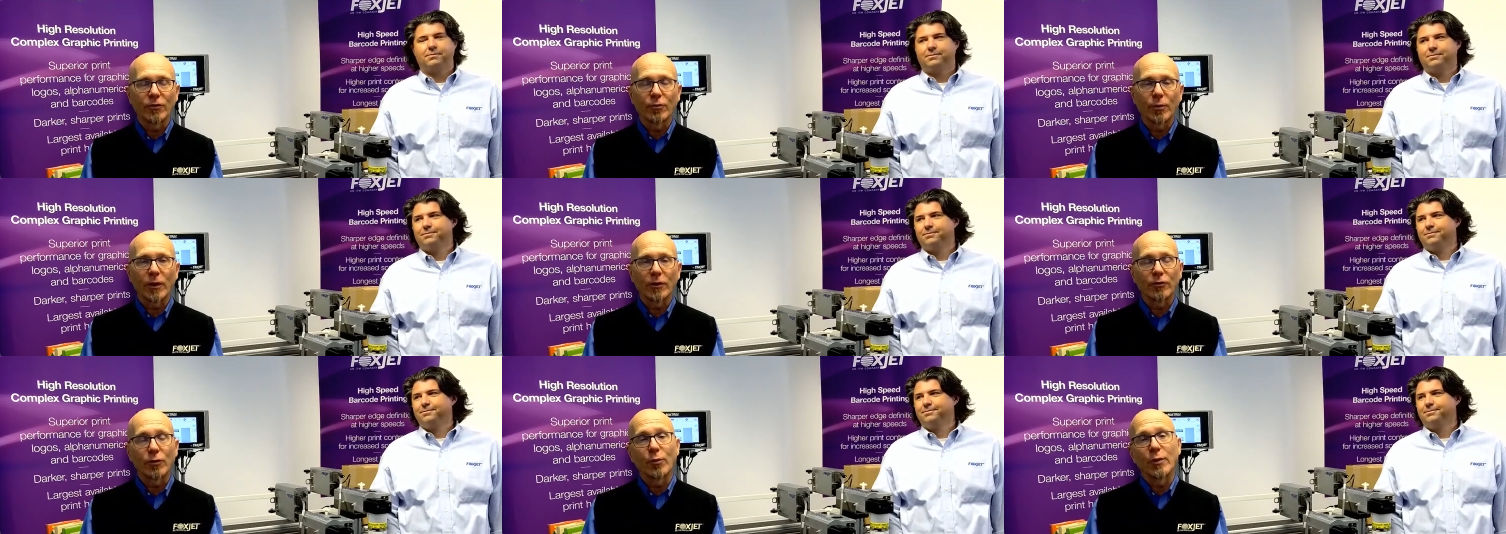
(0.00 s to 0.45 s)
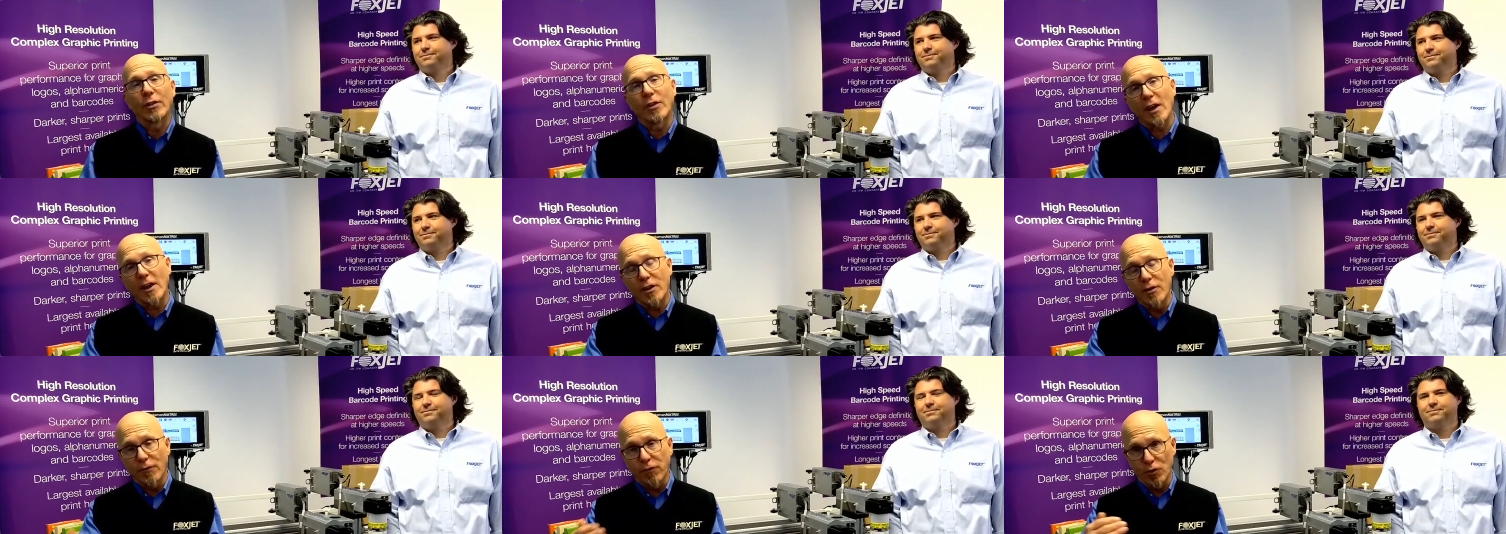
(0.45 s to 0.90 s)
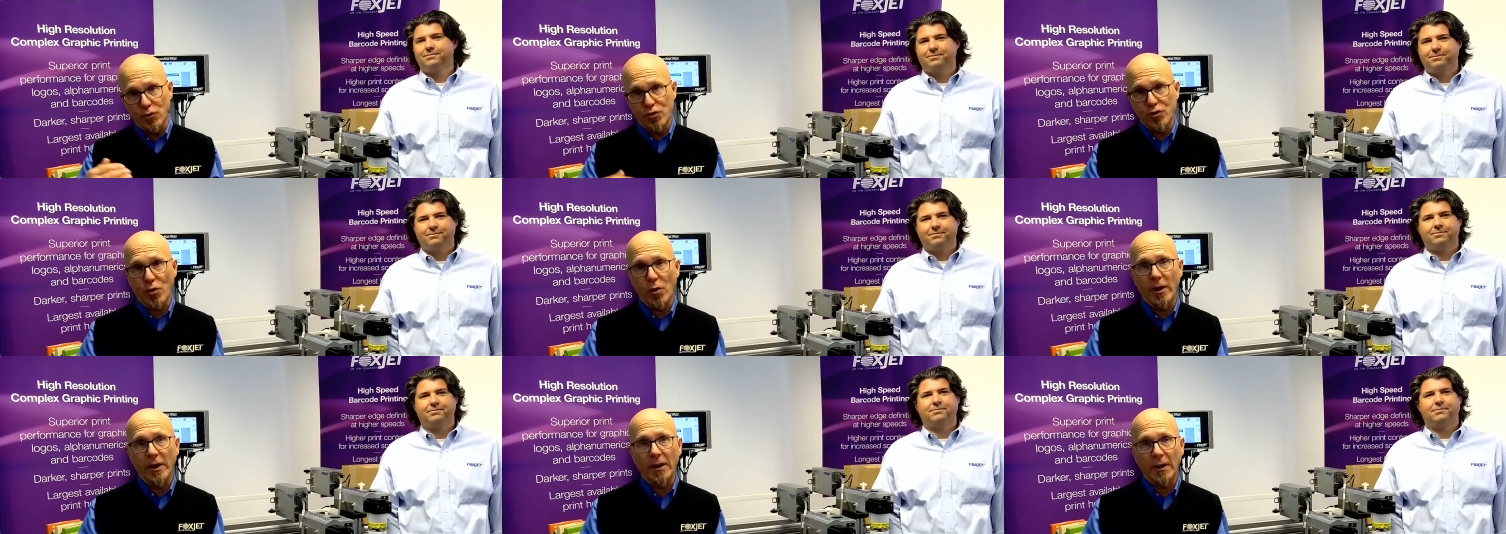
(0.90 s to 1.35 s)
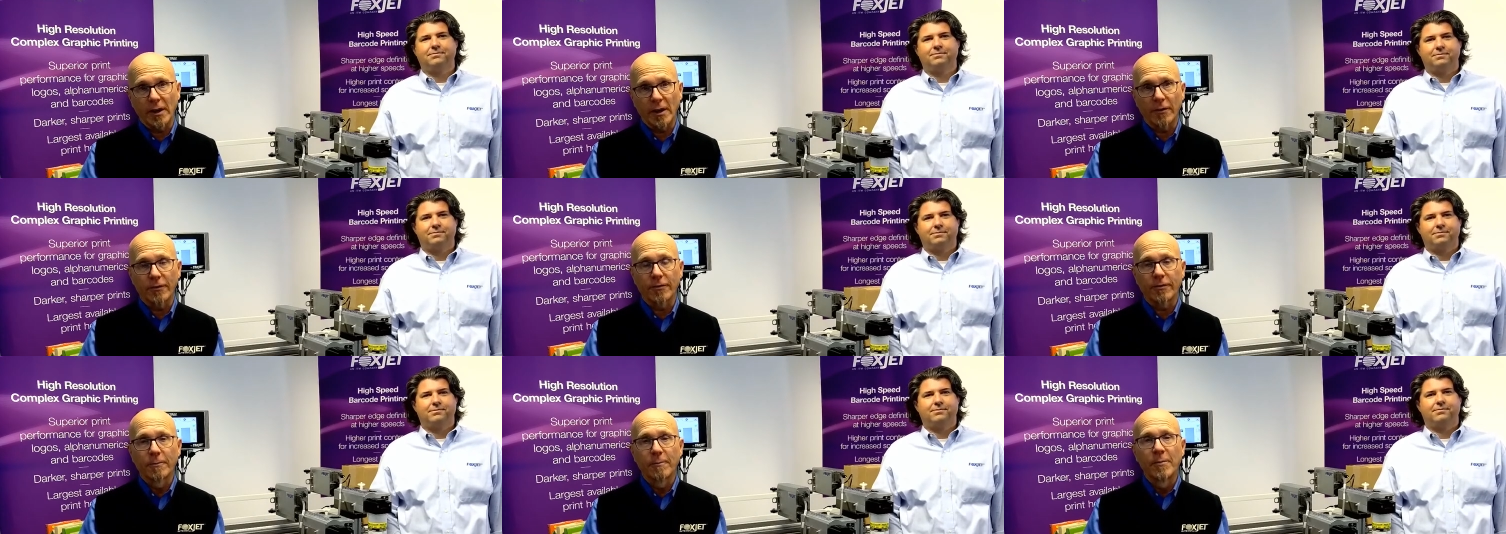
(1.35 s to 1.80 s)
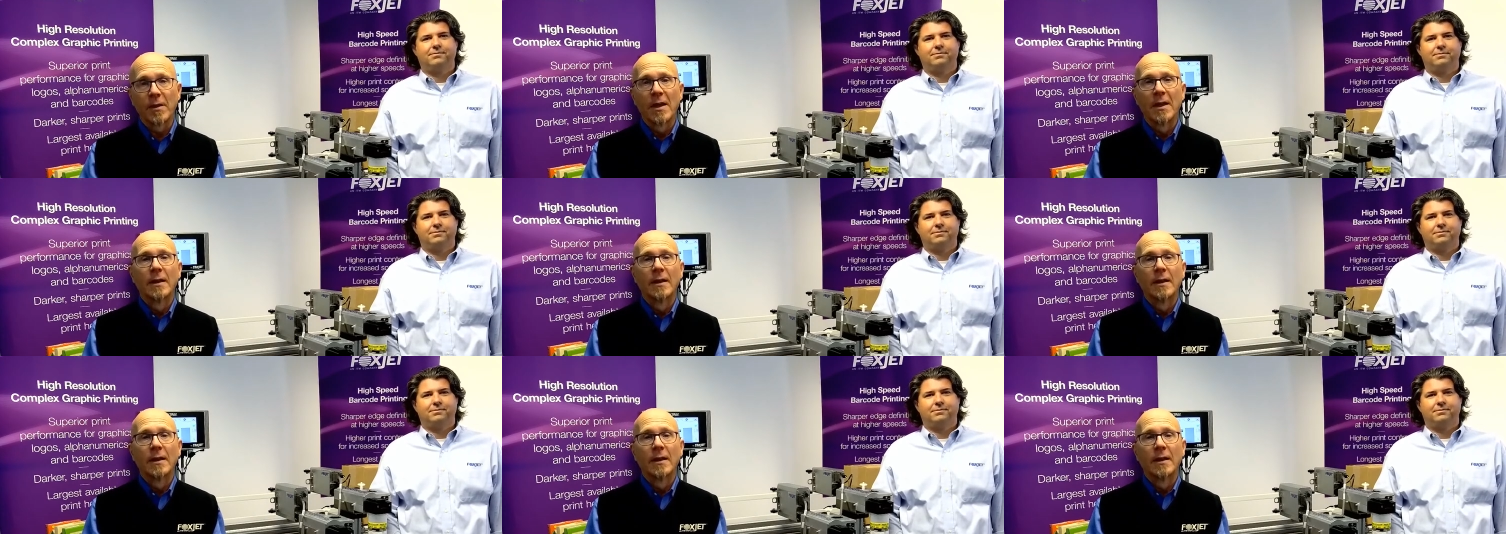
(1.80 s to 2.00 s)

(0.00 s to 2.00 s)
Speaker 1: way. So we thank you for joining us.